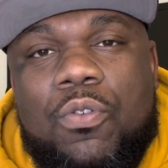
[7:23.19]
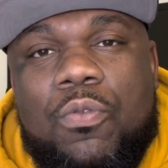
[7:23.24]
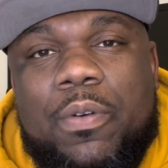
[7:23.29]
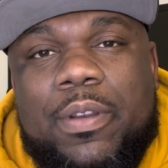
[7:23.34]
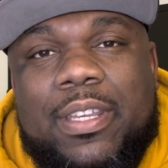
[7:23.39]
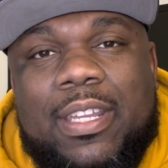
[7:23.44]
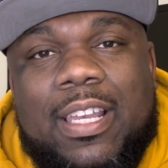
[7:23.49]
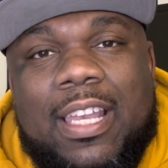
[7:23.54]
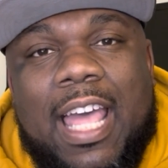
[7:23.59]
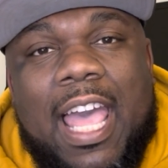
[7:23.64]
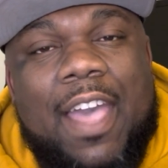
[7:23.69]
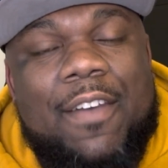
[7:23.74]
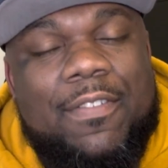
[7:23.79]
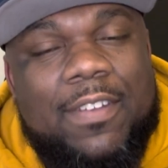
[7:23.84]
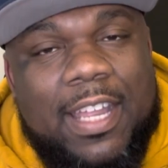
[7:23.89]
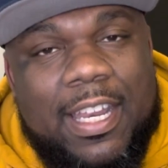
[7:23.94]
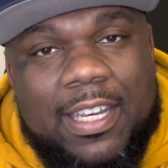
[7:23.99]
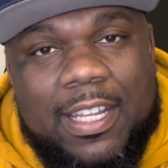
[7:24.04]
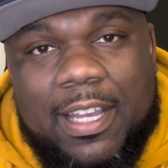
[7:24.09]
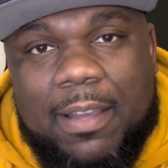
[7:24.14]
with the
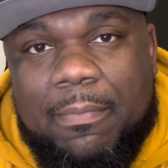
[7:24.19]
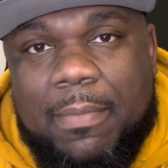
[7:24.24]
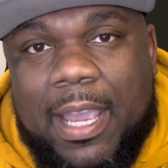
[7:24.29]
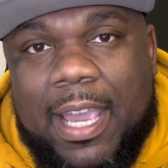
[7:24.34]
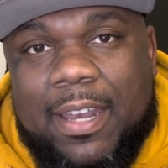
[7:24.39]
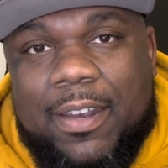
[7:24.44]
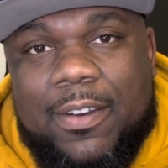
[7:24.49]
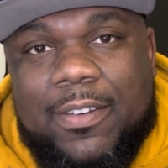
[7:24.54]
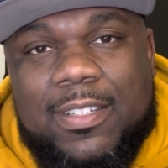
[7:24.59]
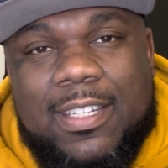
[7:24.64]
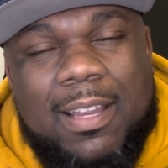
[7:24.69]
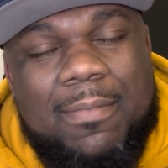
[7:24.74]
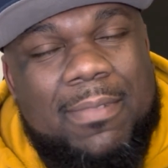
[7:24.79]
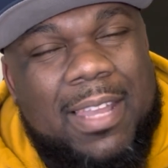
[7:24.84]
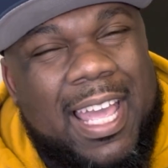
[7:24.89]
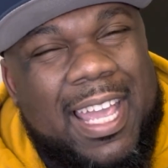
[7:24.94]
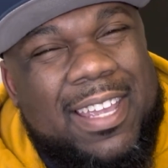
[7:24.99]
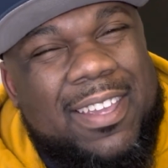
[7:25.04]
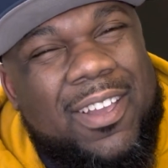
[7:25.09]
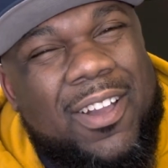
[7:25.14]
laughing at the Commanders. And I'm
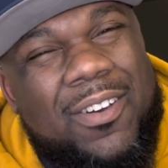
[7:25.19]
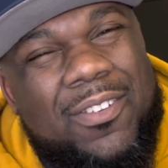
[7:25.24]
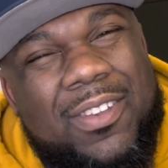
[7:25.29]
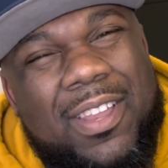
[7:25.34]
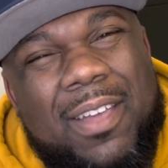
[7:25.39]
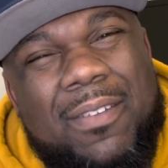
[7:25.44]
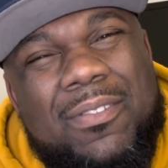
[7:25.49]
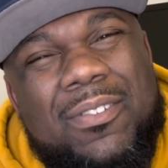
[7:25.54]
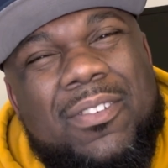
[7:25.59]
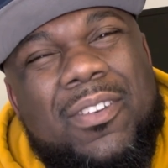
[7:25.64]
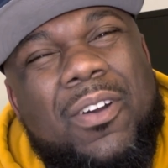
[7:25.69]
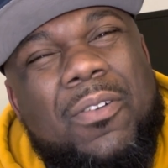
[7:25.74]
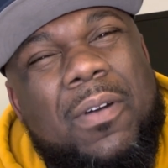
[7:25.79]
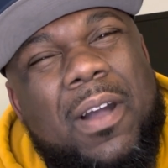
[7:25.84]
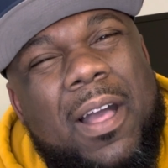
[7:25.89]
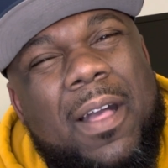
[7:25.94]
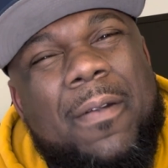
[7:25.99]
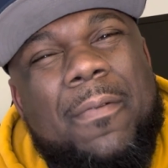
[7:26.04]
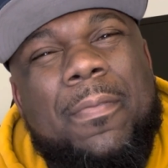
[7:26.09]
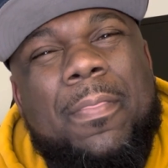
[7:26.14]
like, yo, you know
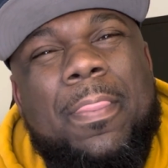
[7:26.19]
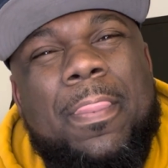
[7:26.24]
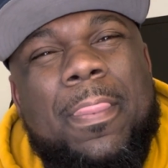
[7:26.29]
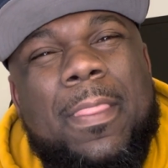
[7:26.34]
what?